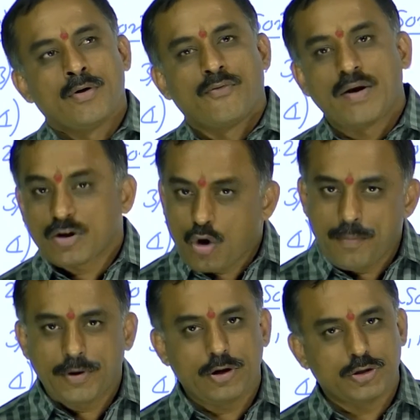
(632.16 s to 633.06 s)
for
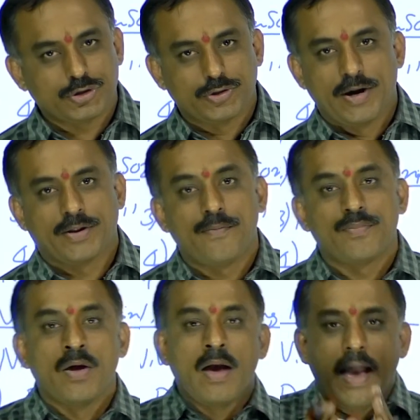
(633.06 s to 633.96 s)
competitive students.
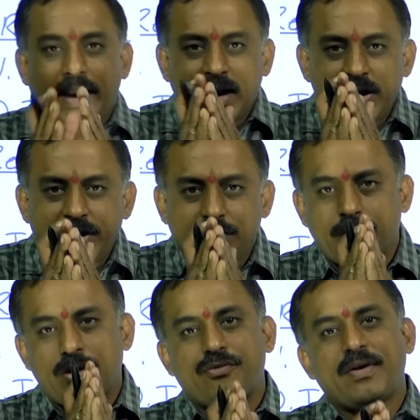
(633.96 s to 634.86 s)
Again, it is
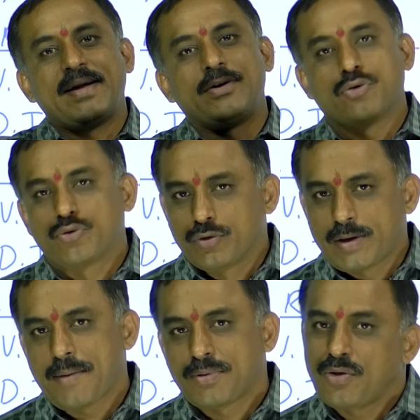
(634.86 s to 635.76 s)
divided into two
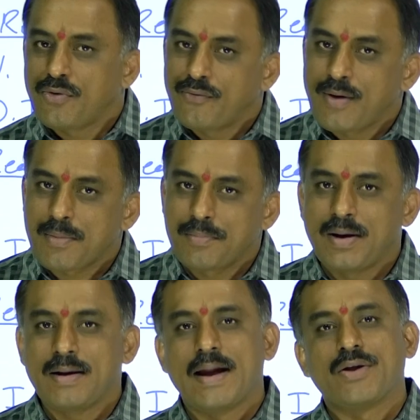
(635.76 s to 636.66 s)
types,
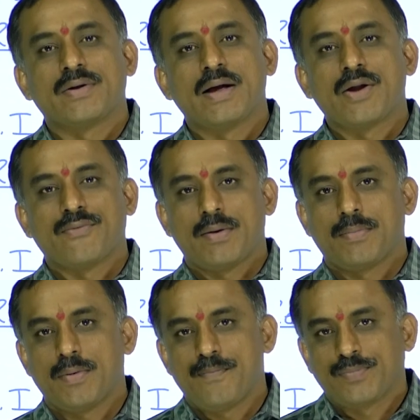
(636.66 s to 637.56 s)
verbal and
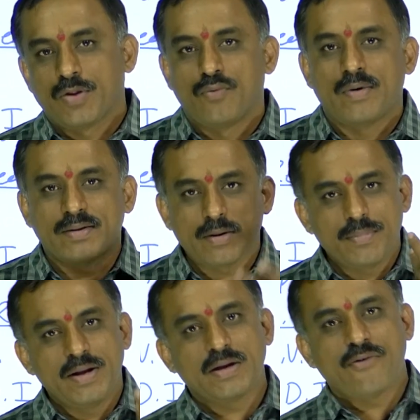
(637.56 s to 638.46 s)
non-verbal. What is the
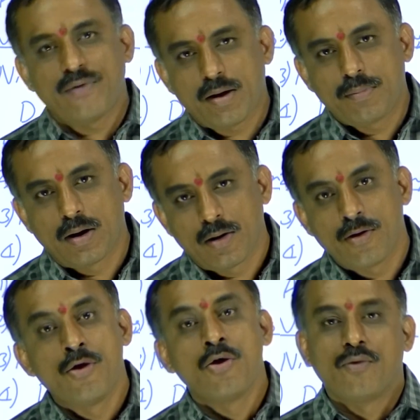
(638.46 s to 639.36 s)
meaning of
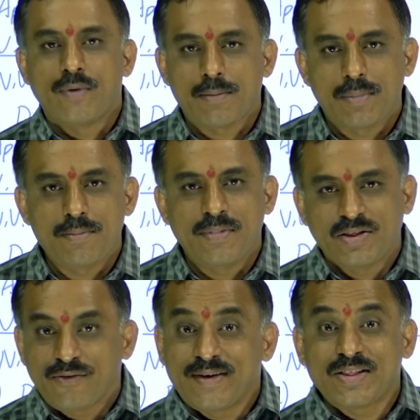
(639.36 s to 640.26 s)
verbal? Verbal means
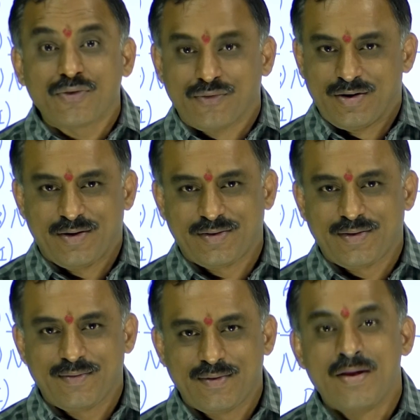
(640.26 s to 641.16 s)
with
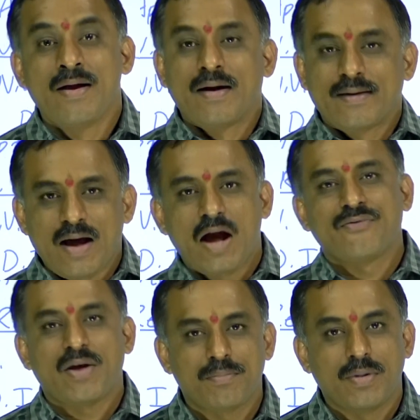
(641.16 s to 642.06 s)
words.
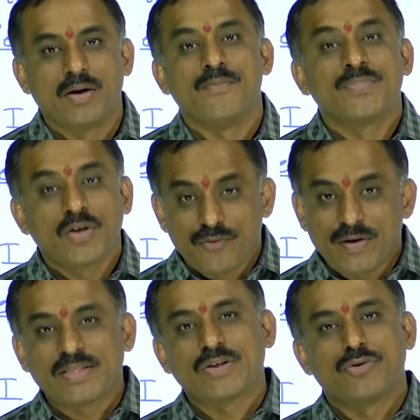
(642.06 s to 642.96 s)
Non-verbal,
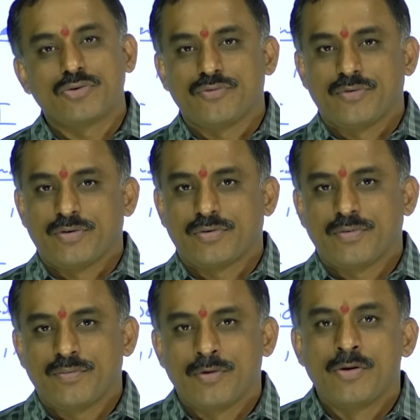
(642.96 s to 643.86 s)
without
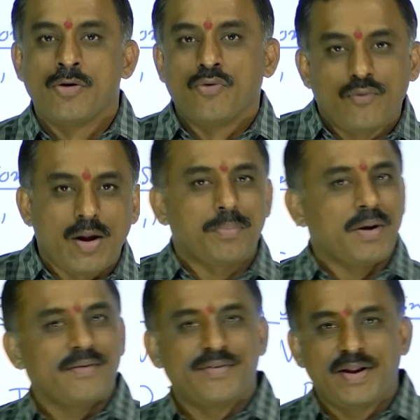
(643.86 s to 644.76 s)
words. Verbal
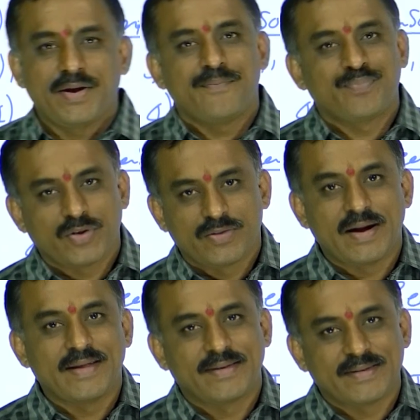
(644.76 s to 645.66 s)
reasoning,
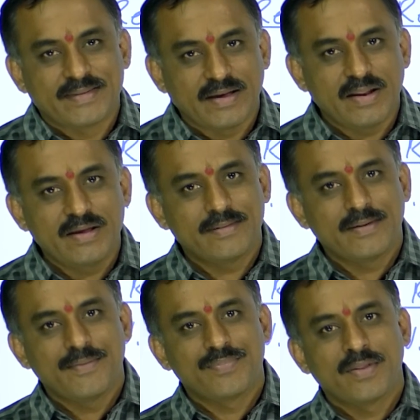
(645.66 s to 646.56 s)
that is a series,